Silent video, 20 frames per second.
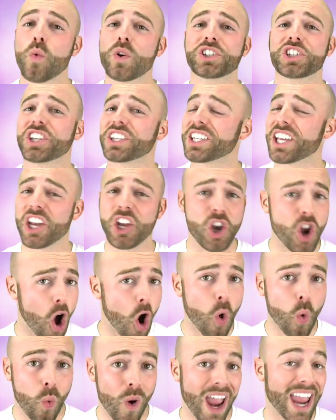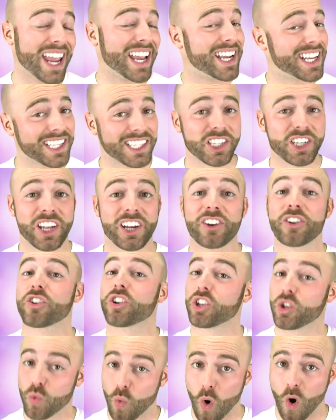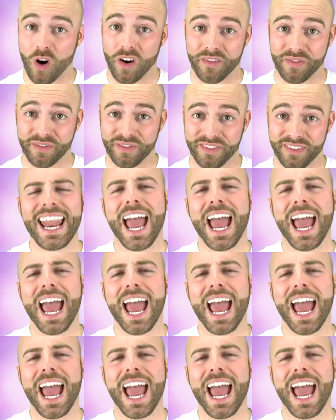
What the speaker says: which is in no way considered a dwarf.